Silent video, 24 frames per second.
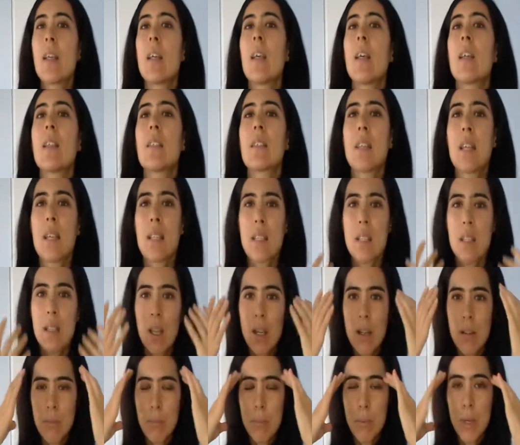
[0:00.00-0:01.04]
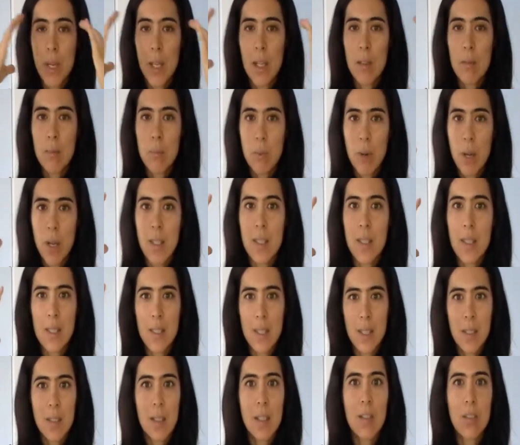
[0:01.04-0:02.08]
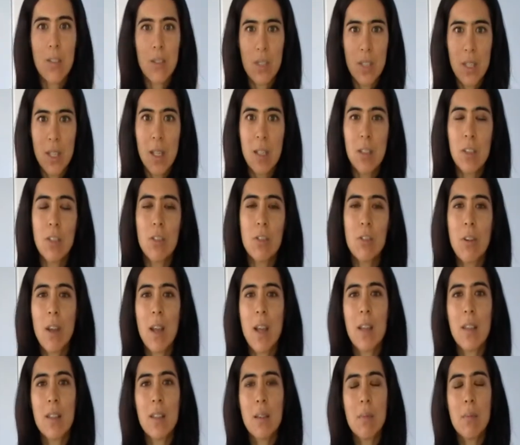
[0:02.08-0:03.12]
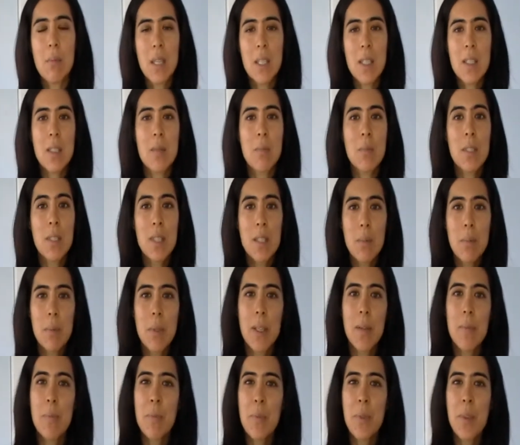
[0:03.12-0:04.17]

it takes a lot of brain processing to understand you and it makes them sleepy